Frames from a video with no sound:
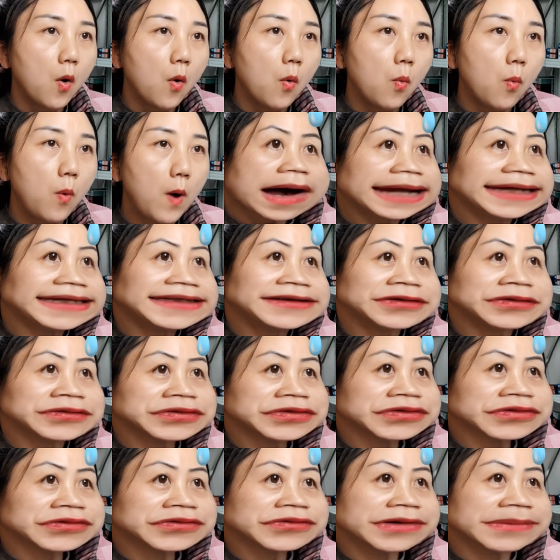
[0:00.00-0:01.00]
Why
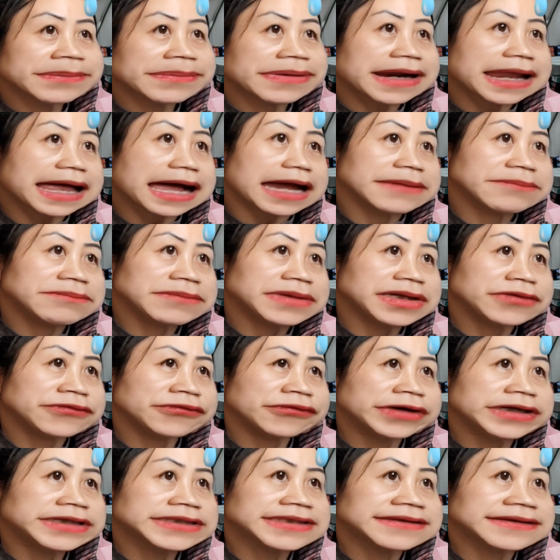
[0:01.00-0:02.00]
don't you reply me
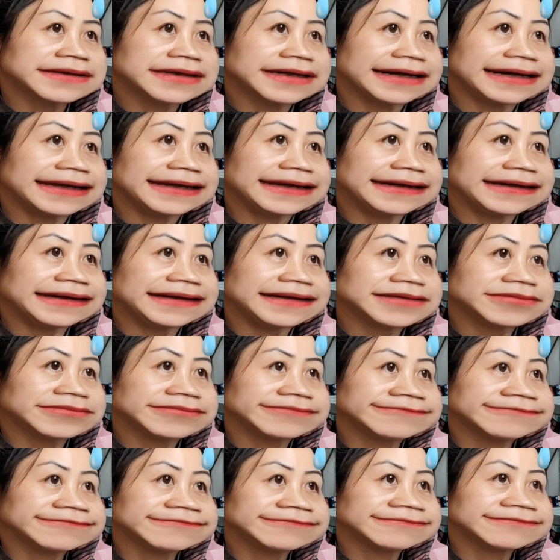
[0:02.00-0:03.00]
recently?
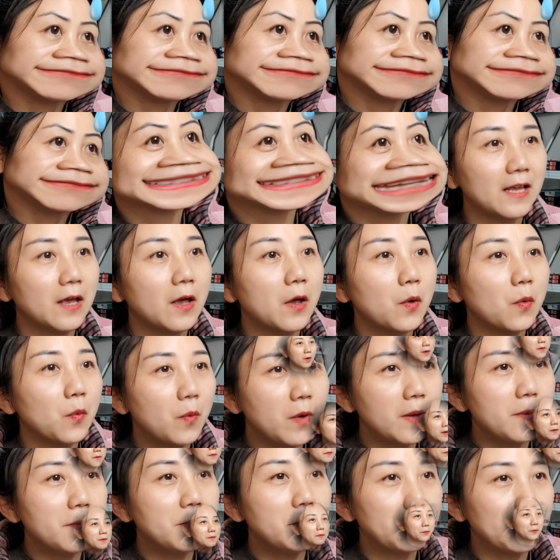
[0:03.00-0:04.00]

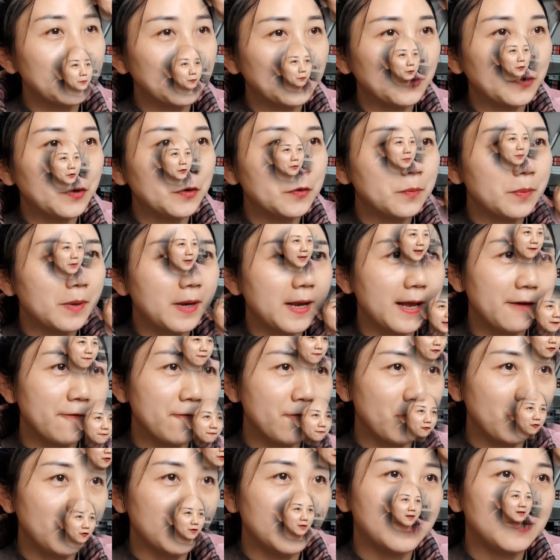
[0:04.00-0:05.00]
When will you plan
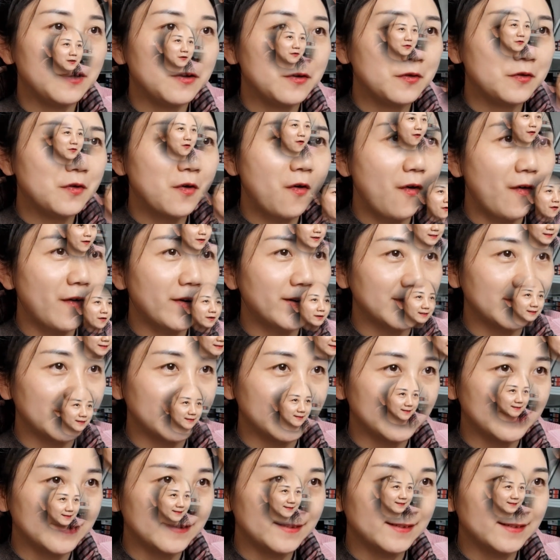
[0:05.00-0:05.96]
for the new order?